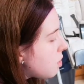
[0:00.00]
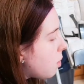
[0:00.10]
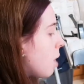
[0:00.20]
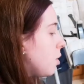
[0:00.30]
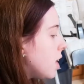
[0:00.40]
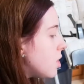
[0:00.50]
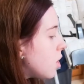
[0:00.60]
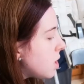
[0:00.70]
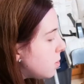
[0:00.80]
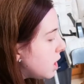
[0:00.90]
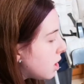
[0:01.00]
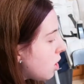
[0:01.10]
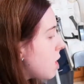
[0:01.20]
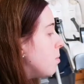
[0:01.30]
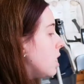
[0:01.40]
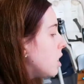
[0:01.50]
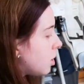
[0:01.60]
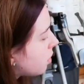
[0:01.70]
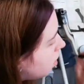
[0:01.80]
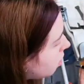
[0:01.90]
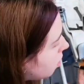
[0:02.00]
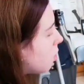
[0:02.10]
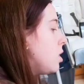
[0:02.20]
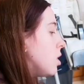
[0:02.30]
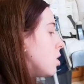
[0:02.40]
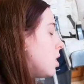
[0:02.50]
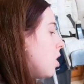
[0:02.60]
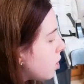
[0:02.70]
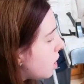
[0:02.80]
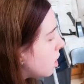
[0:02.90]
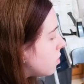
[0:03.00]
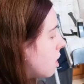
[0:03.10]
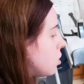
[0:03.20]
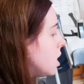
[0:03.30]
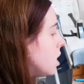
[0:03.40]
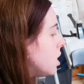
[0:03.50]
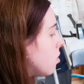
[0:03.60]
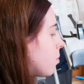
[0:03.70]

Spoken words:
it was pretty light, and it didn't do anything for my drawing,